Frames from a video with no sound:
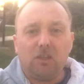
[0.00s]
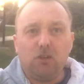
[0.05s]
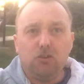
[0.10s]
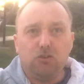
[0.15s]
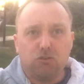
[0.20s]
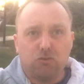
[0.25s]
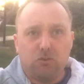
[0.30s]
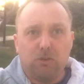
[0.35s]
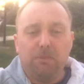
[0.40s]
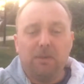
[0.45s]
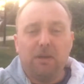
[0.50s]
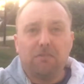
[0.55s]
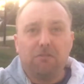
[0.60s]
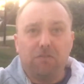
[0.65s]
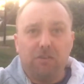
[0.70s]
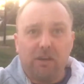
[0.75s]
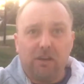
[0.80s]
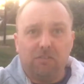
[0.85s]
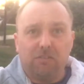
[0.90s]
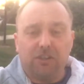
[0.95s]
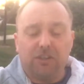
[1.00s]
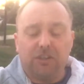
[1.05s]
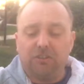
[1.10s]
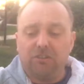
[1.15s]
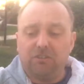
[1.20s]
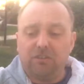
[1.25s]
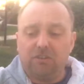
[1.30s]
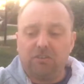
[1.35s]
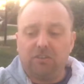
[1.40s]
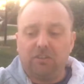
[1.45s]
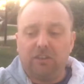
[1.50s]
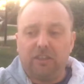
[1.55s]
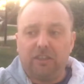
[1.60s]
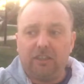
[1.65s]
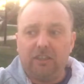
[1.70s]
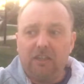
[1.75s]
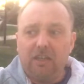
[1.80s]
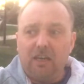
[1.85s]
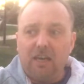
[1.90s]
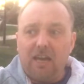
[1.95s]
streaming it very, very consistently.
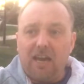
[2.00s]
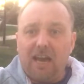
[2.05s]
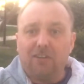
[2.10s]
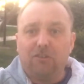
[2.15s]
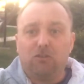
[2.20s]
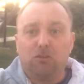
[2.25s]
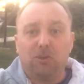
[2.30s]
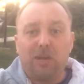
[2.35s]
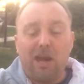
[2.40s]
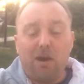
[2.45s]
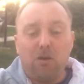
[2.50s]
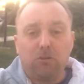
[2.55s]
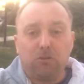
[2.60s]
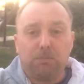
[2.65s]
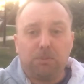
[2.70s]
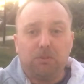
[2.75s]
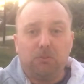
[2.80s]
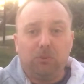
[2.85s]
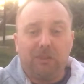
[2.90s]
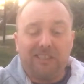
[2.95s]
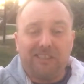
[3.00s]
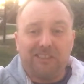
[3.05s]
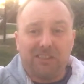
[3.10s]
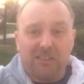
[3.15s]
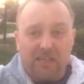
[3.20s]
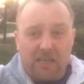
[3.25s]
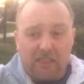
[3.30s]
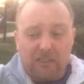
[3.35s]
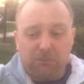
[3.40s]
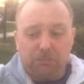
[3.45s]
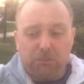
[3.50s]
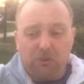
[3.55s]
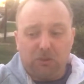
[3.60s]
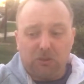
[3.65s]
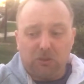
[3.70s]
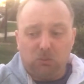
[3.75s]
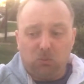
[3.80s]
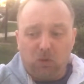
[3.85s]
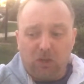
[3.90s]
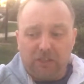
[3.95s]
And so now it's been released on the
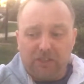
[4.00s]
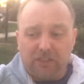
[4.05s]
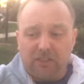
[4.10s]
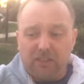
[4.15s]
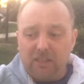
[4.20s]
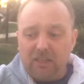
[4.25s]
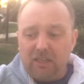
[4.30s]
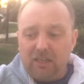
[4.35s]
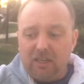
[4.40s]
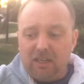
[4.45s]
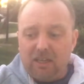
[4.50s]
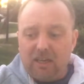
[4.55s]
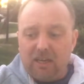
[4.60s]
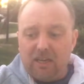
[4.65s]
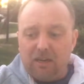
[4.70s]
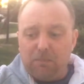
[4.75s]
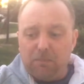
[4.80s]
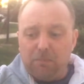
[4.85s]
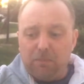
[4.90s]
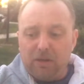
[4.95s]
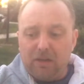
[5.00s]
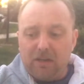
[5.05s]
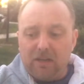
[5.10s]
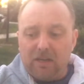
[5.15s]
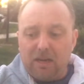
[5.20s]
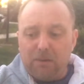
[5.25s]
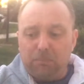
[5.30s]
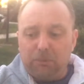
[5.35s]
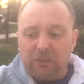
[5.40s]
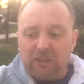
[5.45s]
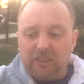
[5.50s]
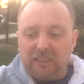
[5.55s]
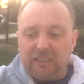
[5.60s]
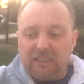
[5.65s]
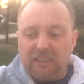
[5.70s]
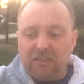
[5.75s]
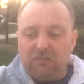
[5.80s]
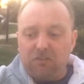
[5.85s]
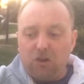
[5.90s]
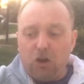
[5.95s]
Xbox One. I
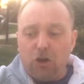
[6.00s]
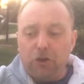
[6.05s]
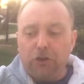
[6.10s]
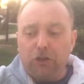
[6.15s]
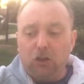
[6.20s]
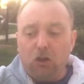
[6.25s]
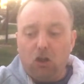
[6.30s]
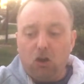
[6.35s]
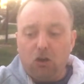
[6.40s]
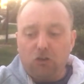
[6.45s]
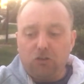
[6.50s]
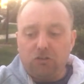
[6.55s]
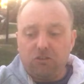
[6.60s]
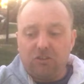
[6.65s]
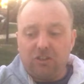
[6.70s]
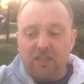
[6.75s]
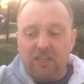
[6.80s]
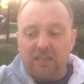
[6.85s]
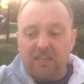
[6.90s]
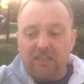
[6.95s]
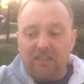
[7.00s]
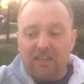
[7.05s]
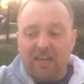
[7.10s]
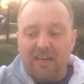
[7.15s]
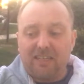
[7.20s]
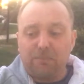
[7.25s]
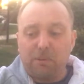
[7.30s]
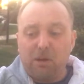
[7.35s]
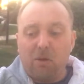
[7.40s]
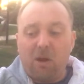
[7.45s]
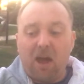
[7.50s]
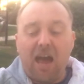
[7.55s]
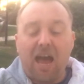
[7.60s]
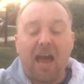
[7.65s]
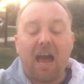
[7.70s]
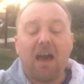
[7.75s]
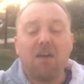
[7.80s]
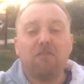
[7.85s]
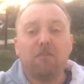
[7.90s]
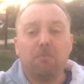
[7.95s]
believe on launch day they had about
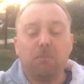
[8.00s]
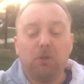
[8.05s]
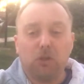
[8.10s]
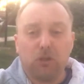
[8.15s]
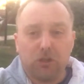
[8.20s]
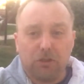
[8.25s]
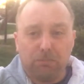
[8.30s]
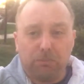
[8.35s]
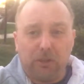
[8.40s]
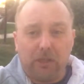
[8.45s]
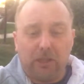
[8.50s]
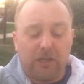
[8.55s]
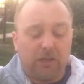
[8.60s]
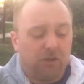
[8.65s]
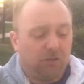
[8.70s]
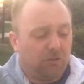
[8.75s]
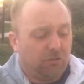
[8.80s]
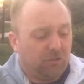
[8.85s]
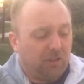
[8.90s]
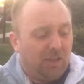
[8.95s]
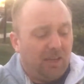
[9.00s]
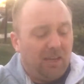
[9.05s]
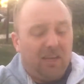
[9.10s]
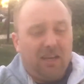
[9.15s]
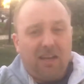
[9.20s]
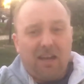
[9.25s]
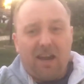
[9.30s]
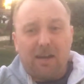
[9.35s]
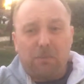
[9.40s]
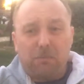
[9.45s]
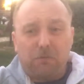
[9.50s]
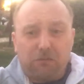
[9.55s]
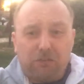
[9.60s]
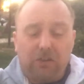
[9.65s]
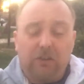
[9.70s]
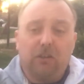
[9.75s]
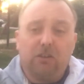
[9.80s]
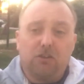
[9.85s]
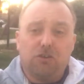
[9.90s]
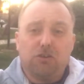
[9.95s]
500,000 players, and I'm
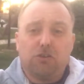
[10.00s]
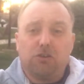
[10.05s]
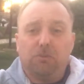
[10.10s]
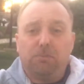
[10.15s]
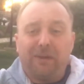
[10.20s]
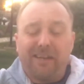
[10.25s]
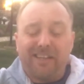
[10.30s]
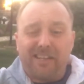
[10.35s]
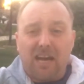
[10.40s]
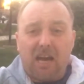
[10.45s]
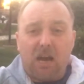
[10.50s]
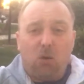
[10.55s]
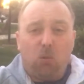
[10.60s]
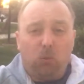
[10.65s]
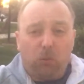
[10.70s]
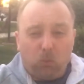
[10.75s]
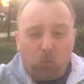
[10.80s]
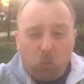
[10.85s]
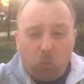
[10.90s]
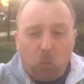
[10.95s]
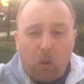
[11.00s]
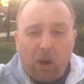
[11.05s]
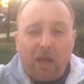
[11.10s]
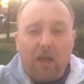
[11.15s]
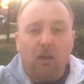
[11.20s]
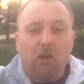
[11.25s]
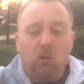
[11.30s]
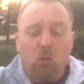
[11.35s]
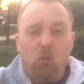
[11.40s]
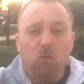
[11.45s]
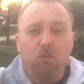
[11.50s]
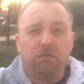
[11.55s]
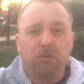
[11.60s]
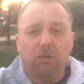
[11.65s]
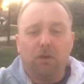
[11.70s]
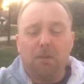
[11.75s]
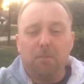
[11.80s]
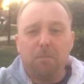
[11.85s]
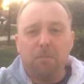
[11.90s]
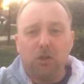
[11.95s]
fairly sure by now we're well
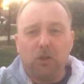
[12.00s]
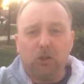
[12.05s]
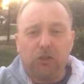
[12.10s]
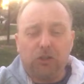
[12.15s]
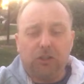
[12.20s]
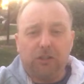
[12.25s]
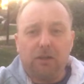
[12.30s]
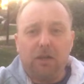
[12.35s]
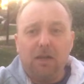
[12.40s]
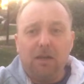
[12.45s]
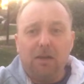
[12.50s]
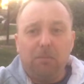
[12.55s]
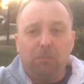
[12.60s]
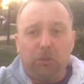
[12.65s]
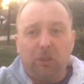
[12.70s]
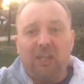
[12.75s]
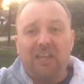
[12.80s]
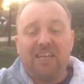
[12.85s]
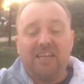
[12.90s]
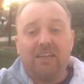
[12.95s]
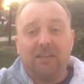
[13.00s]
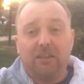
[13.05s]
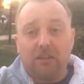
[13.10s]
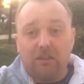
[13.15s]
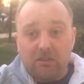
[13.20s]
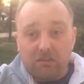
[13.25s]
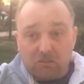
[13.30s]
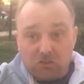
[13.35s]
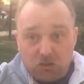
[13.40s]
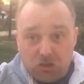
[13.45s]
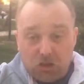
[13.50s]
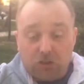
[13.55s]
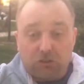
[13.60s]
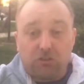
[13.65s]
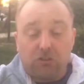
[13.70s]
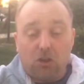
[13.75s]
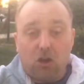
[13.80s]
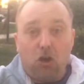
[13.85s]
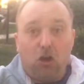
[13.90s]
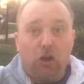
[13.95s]
over 1 million playing
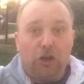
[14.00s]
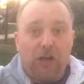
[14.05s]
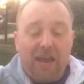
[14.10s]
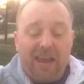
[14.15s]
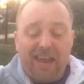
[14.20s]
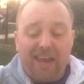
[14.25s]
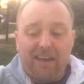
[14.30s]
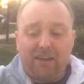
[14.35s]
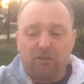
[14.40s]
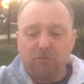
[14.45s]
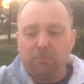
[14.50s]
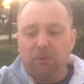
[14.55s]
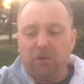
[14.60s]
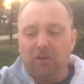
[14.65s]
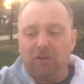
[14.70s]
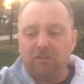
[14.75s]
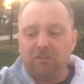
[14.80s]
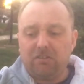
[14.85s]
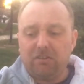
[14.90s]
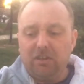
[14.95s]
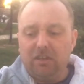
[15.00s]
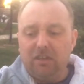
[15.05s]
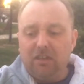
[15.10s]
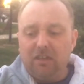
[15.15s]
just on Xbox.